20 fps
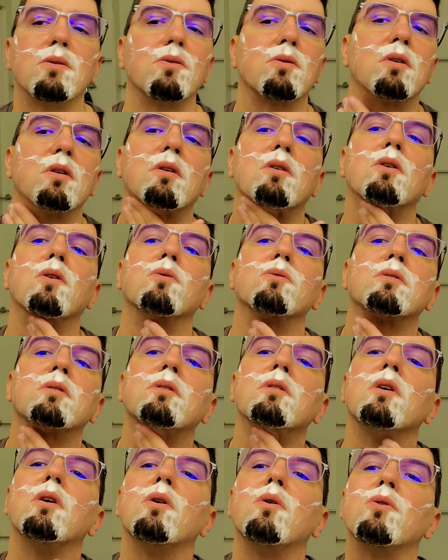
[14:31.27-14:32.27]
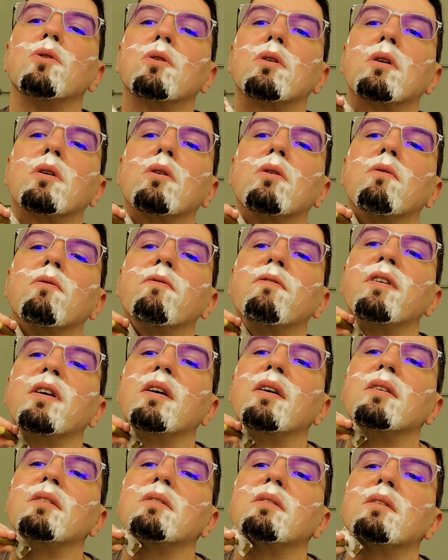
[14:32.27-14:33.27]
You can go slow, you can go
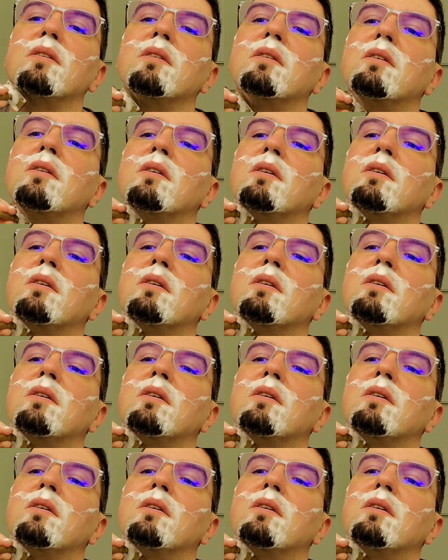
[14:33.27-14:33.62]
fast.